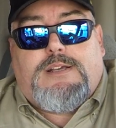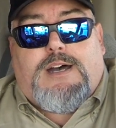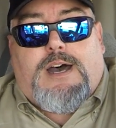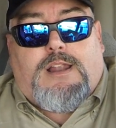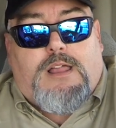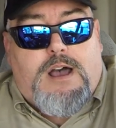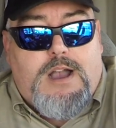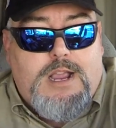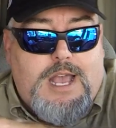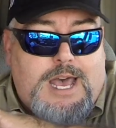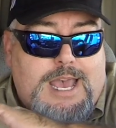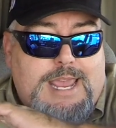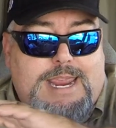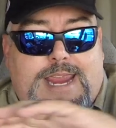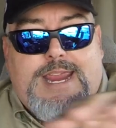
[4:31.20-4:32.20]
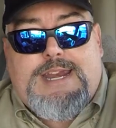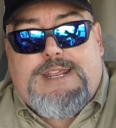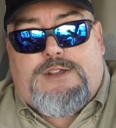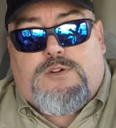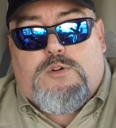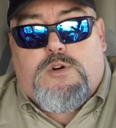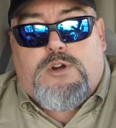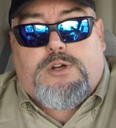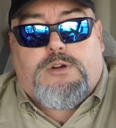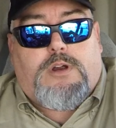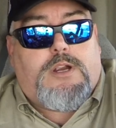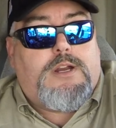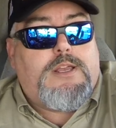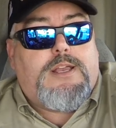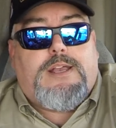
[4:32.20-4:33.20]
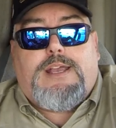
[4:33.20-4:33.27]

along I-80 corridor,